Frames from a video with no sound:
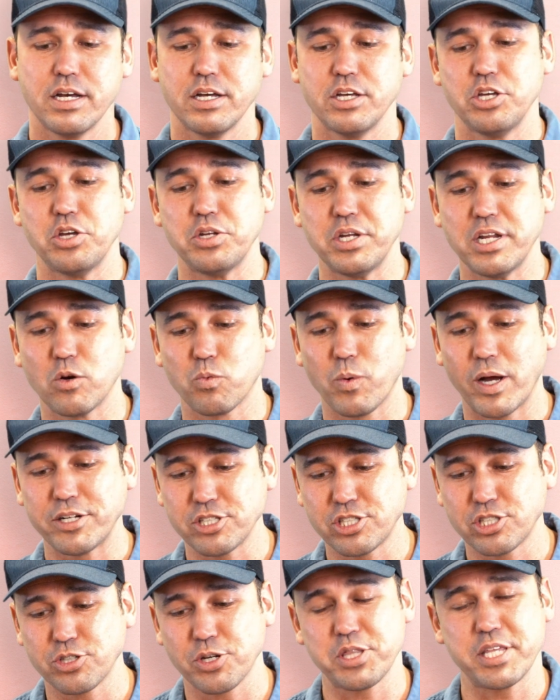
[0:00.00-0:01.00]
you need to
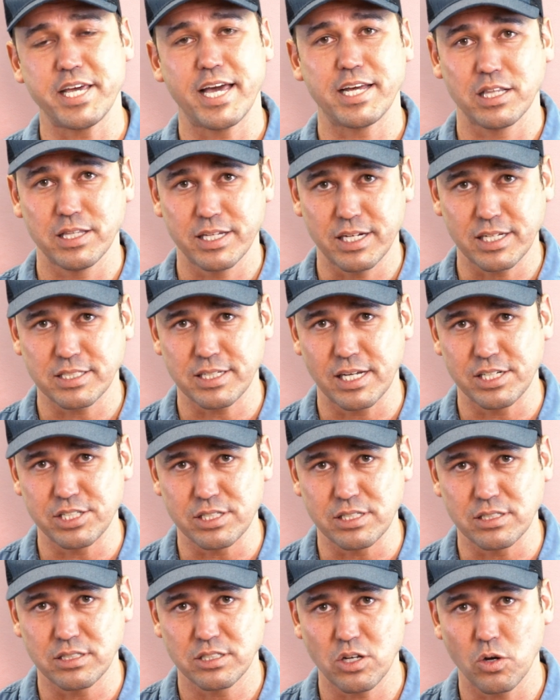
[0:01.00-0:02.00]
register at the analytics
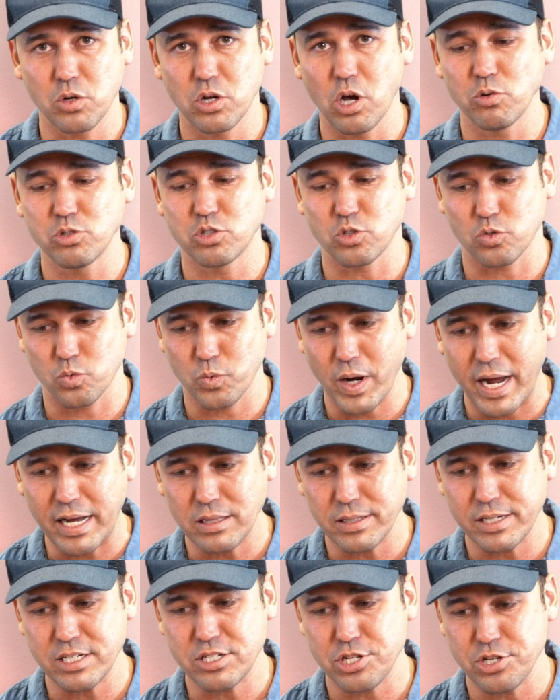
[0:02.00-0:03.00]
engine. So go
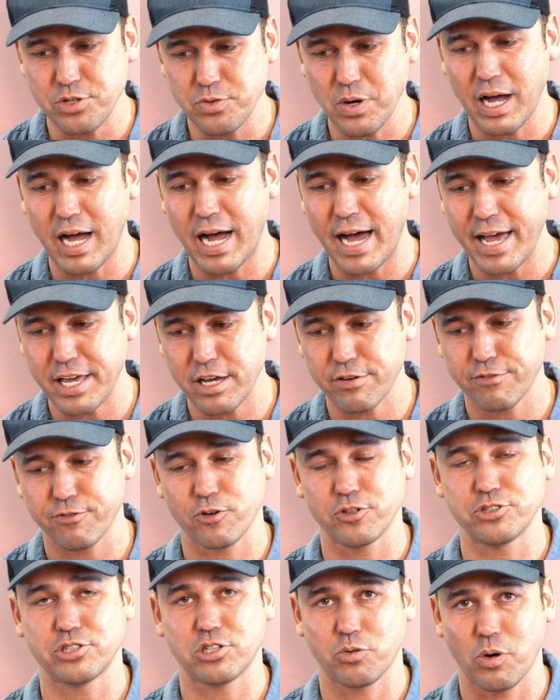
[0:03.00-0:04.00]
directly to Hiya,
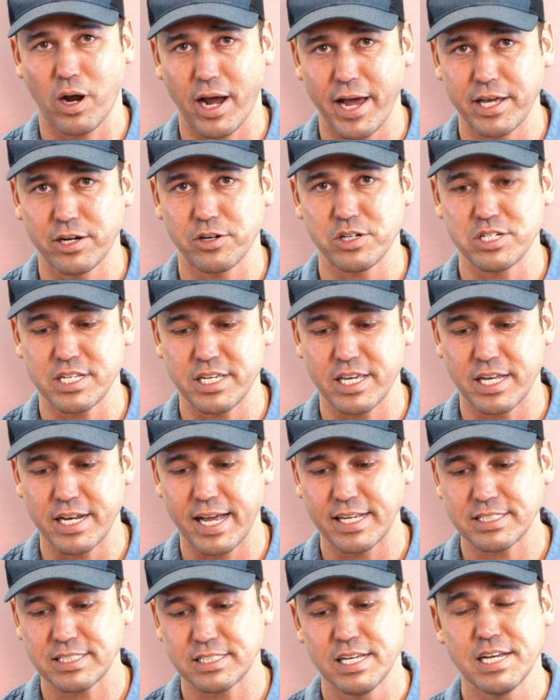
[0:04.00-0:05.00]
First Orion, or
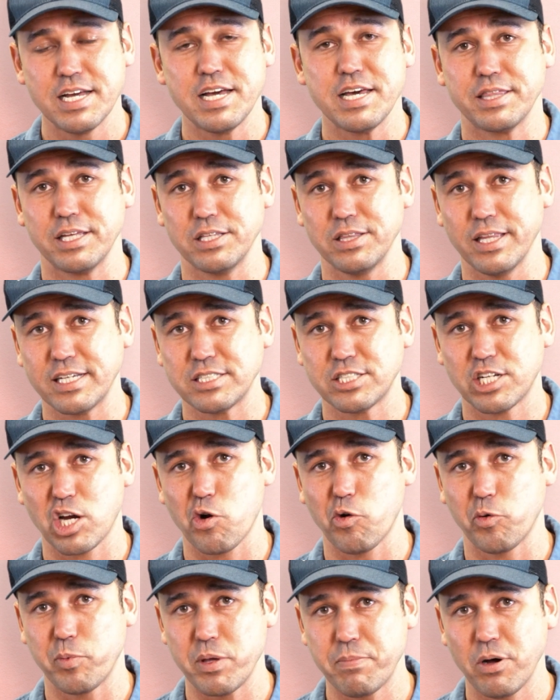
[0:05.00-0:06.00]
TNS. The links here
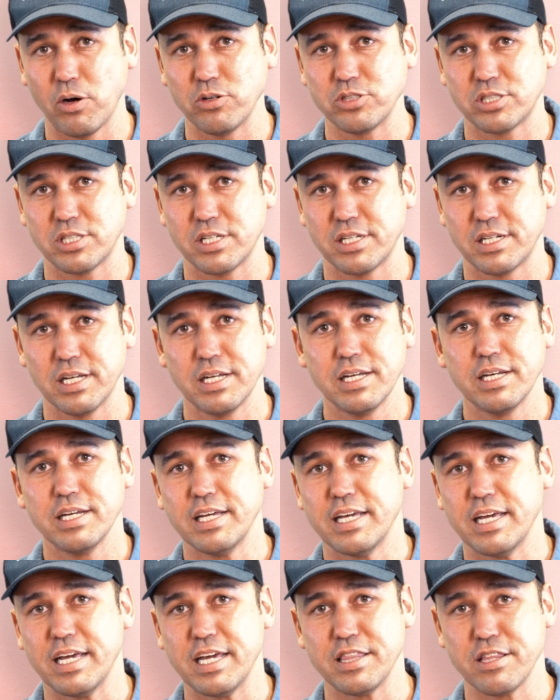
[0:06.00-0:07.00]
will be posted
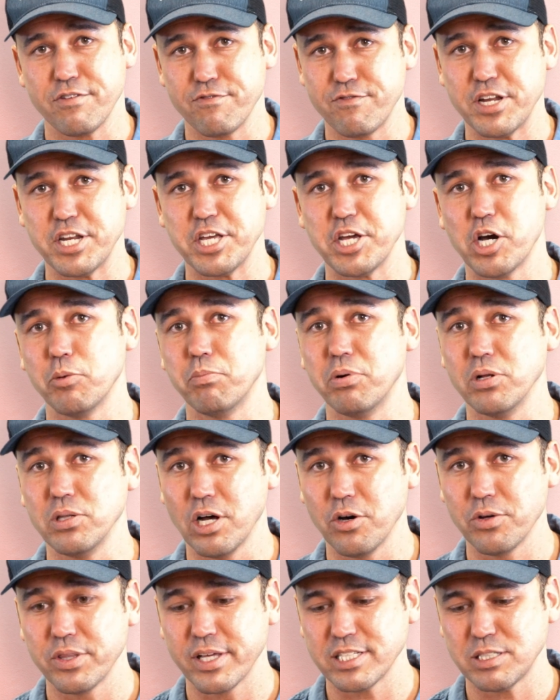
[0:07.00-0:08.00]
in the video
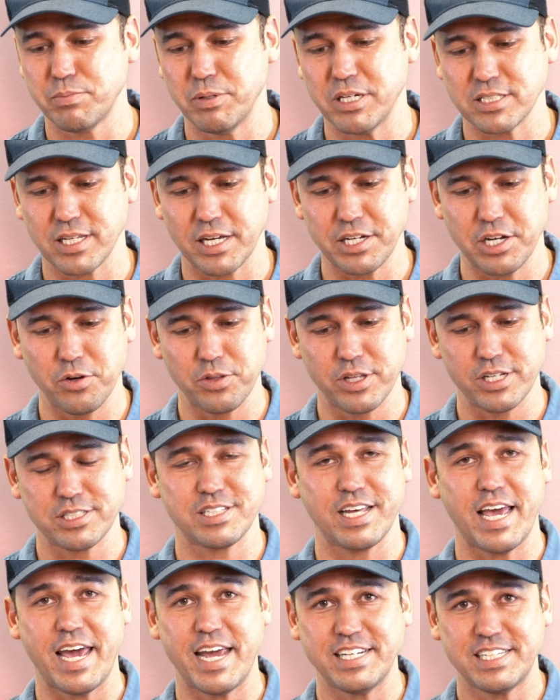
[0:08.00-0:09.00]
below this, because I know this
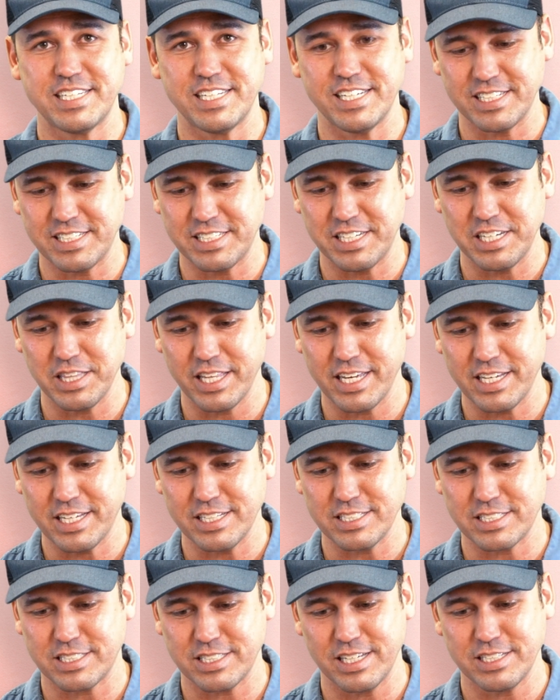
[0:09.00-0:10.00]
AT&T link
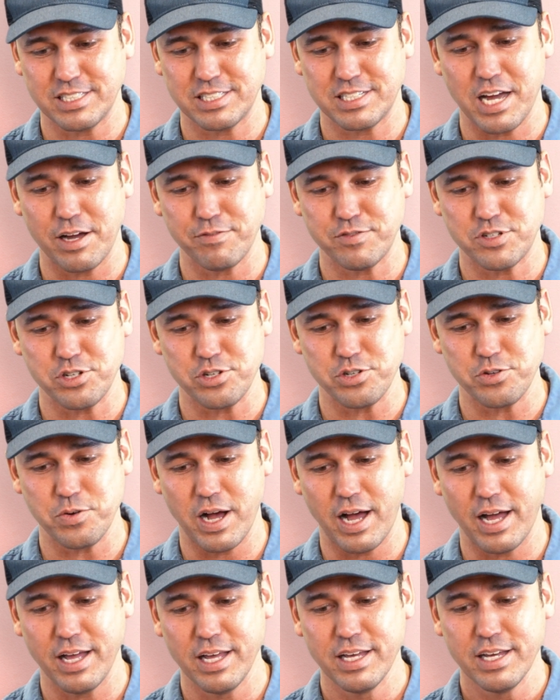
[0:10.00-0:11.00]
is tough to